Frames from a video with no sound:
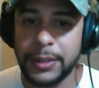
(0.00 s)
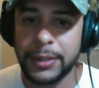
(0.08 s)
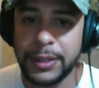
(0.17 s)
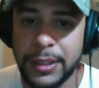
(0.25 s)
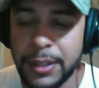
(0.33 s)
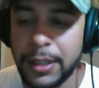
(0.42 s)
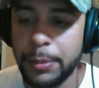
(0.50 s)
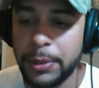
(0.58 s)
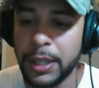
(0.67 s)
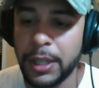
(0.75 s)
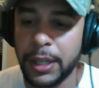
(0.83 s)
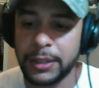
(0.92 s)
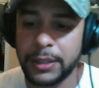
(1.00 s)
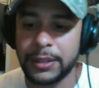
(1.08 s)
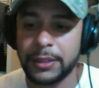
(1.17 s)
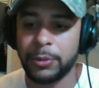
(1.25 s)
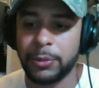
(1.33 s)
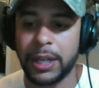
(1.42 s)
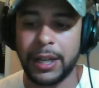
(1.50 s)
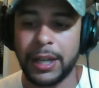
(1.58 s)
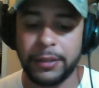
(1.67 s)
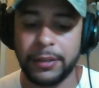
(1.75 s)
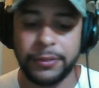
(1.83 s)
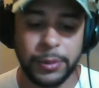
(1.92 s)
CCW guns is what I,
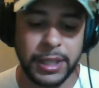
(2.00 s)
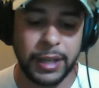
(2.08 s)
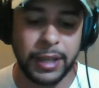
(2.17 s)
have always